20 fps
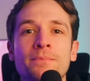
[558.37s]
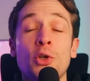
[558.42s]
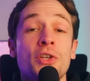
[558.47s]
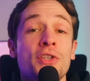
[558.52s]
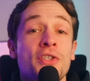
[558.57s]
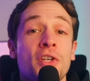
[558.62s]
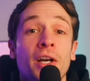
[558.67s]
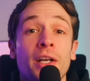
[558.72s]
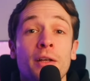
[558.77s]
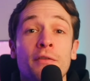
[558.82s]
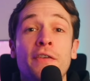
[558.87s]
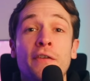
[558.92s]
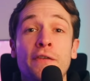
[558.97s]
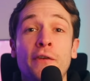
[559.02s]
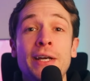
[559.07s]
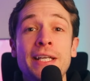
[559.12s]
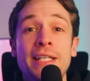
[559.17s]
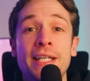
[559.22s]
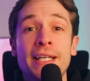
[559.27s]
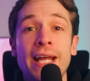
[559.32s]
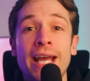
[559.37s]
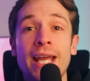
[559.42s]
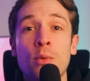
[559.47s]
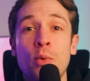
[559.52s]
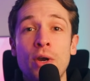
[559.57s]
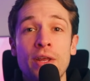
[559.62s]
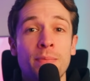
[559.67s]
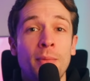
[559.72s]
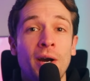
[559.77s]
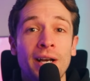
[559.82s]
You can sign up for free today
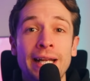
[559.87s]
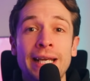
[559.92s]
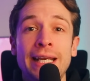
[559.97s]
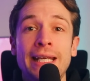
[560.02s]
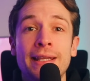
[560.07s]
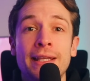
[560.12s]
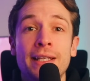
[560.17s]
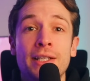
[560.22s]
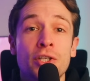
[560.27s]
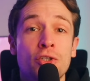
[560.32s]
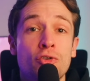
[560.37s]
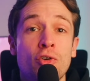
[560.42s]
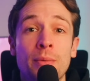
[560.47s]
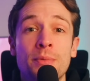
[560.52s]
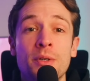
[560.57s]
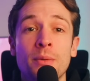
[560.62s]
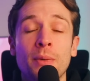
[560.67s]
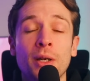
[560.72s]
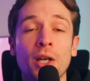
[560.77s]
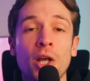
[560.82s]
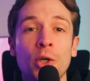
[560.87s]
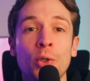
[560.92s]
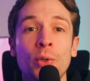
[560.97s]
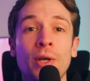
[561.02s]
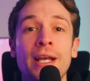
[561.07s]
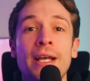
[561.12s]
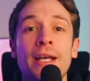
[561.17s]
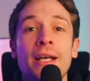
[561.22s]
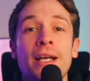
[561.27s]
with my link in the description below,